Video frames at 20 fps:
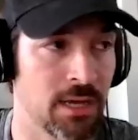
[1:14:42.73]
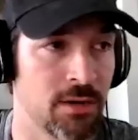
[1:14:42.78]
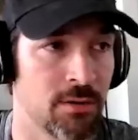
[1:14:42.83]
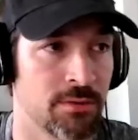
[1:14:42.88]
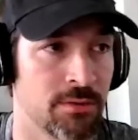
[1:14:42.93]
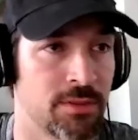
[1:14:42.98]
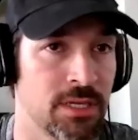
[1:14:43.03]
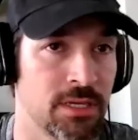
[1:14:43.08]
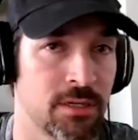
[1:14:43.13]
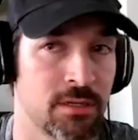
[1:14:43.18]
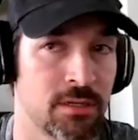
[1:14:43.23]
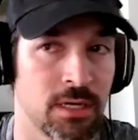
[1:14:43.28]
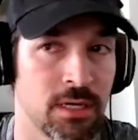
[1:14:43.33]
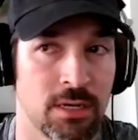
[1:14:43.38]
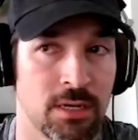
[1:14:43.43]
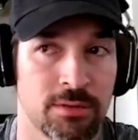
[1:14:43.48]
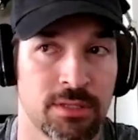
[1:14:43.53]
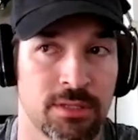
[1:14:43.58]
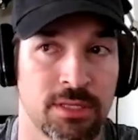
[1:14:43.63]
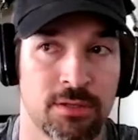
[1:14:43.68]
don't
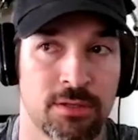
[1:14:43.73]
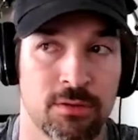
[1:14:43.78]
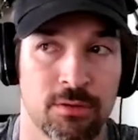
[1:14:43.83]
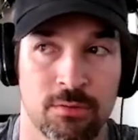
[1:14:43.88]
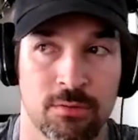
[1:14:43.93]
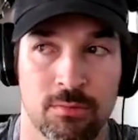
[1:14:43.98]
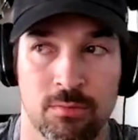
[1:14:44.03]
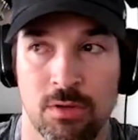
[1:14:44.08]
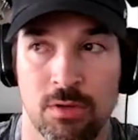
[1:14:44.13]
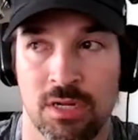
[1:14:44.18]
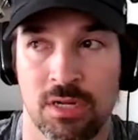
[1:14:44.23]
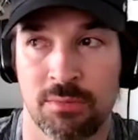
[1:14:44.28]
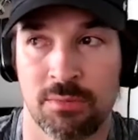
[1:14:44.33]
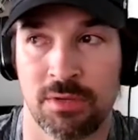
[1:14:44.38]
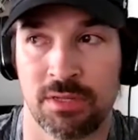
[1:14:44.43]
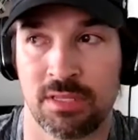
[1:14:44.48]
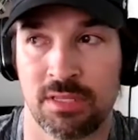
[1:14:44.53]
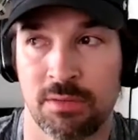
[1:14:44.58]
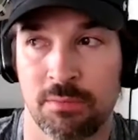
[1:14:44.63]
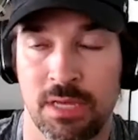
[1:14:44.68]
think you're wrong
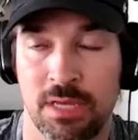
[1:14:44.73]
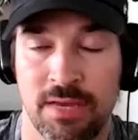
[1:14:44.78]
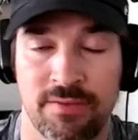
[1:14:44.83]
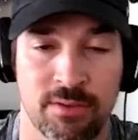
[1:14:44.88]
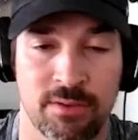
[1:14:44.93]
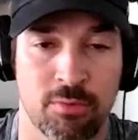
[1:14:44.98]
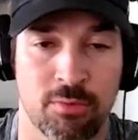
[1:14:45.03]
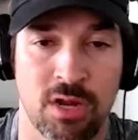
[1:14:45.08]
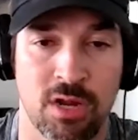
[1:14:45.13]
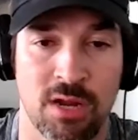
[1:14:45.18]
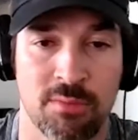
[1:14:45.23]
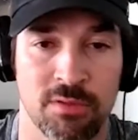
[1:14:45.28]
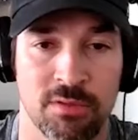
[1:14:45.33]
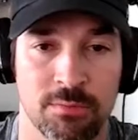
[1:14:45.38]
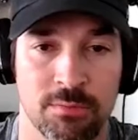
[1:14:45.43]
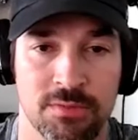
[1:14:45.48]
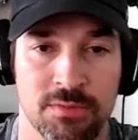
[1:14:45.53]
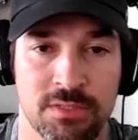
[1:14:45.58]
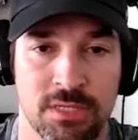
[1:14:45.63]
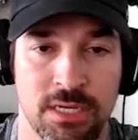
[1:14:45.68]
about them having
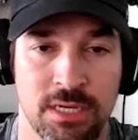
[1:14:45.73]
problems.